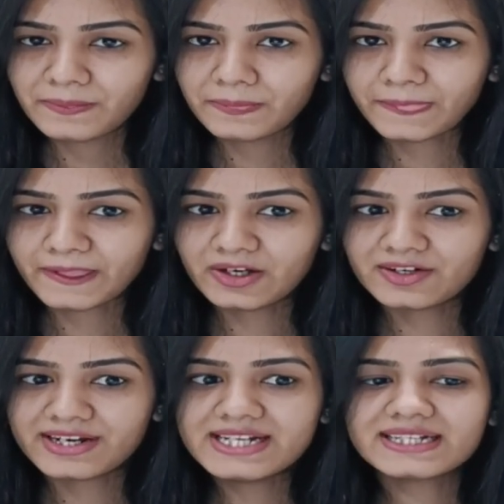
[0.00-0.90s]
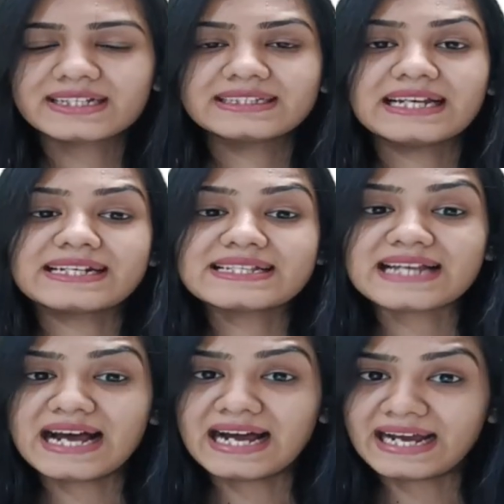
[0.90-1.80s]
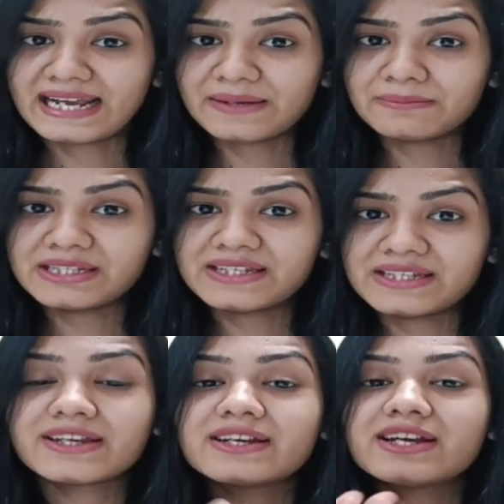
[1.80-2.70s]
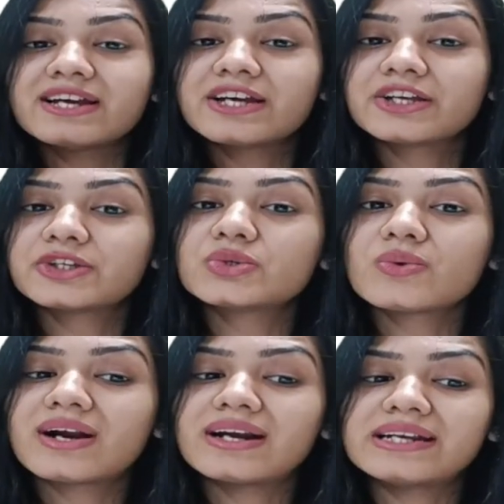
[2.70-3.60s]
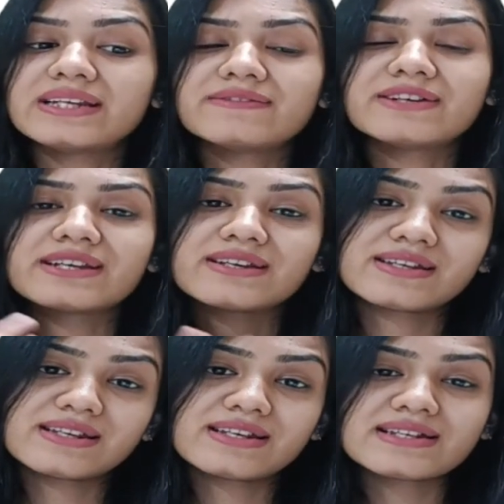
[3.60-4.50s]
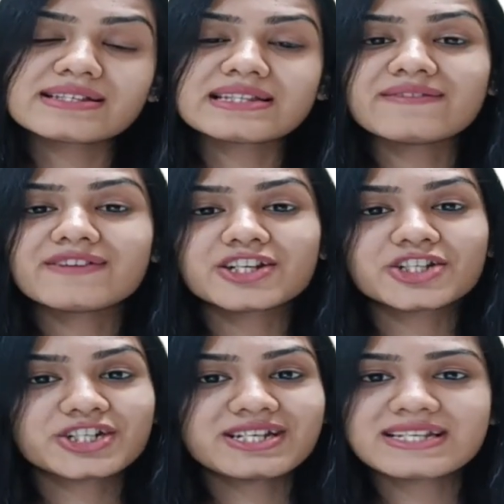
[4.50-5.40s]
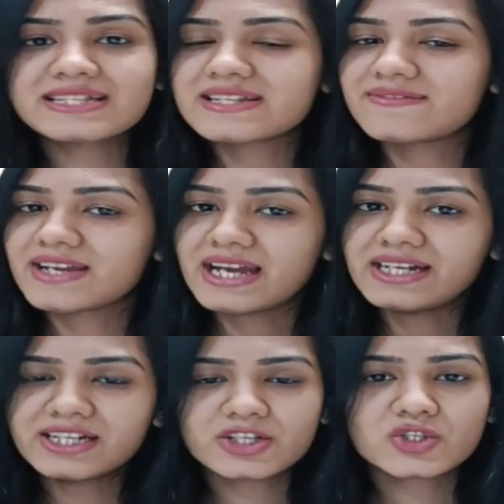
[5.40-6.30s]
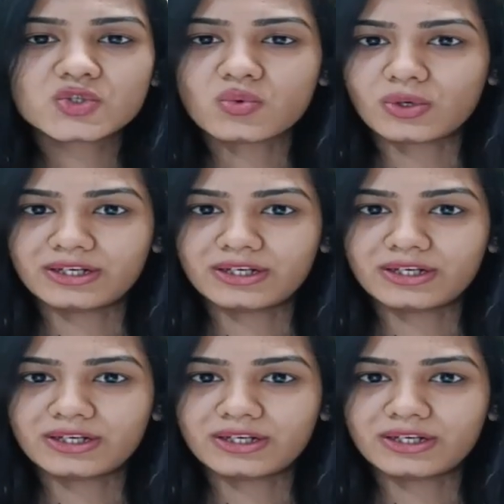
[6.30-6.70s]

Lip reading: Alright, that is I am leaving, you are leaving, he is leaving, she is leaving, and so on.